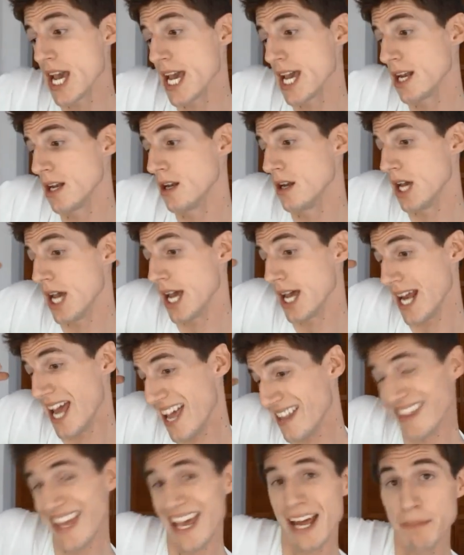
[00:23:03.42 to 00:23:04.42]
And
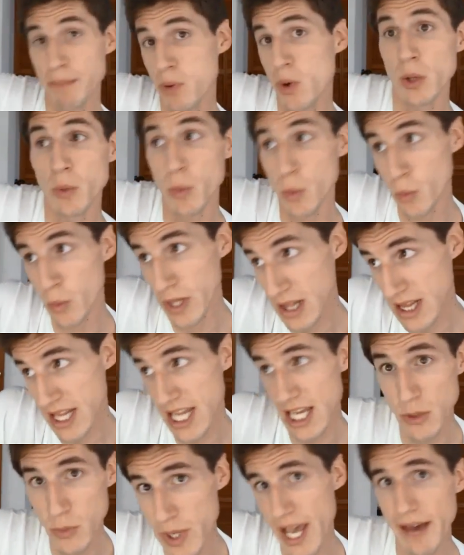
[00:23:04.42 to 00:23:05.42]
at that point, when we
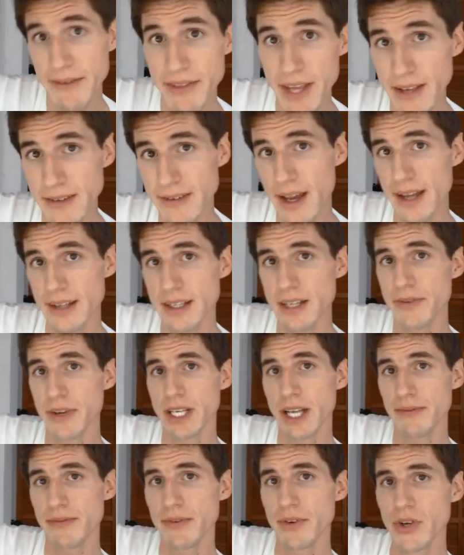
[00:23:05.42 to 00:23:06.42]
think we have that
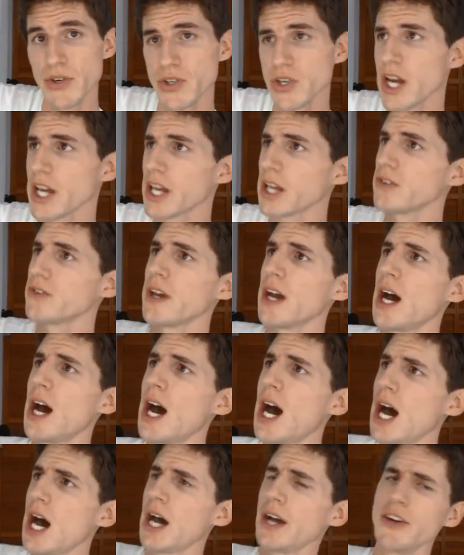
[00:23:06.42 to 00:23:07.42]
scientific definition, I can say,
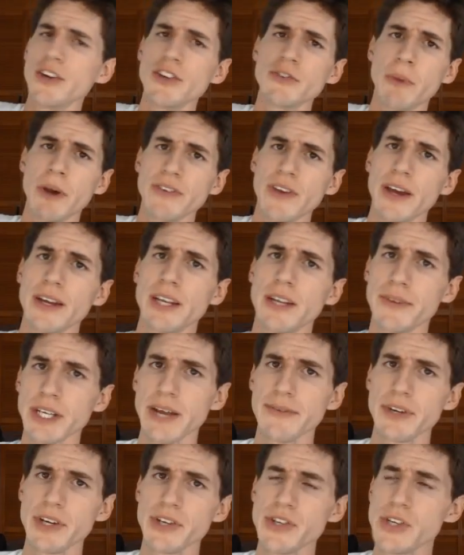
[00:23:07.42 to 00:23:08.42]
aha, here's my
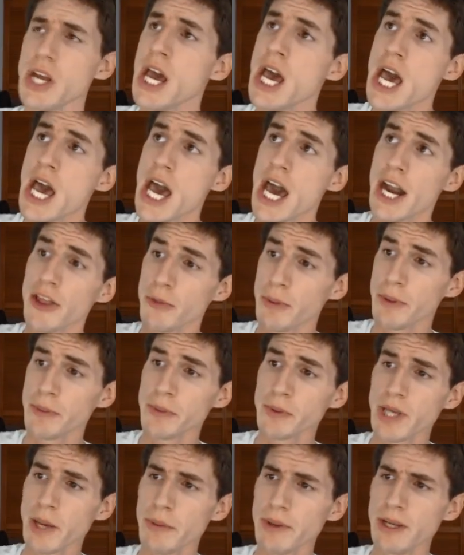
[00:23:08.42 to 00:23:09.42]
scientific definition. And other
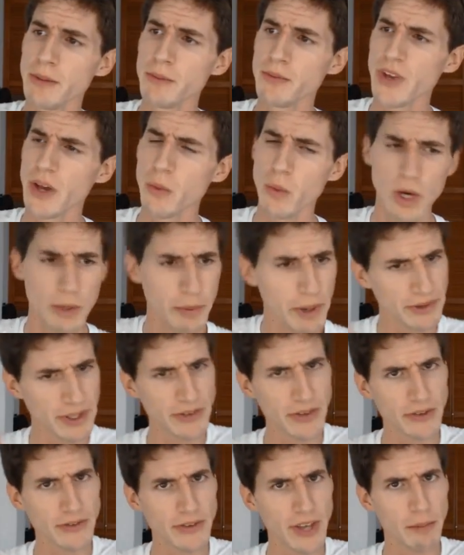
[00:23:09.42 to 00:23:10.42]
people can come in and say, what about
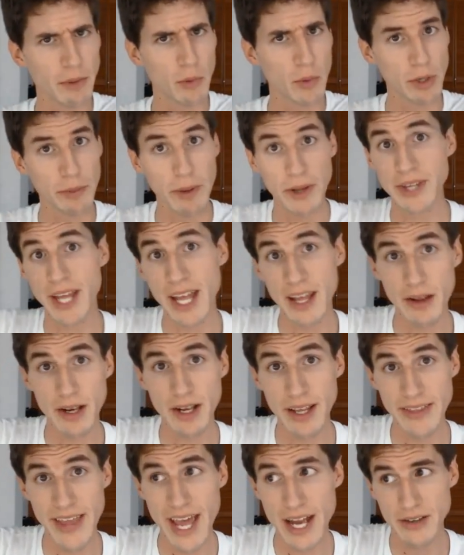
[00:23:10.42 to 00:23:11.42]
this example? What about
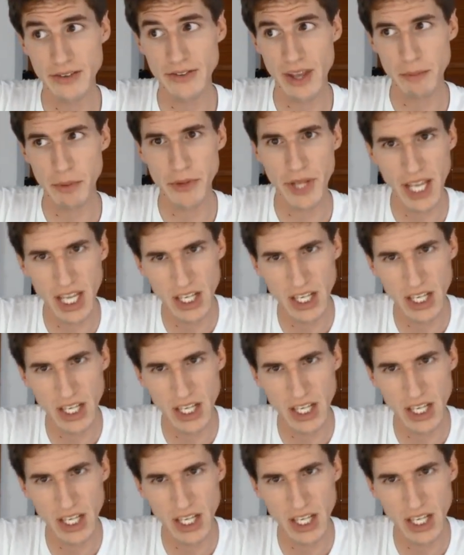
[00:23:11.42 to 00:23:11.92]
that example?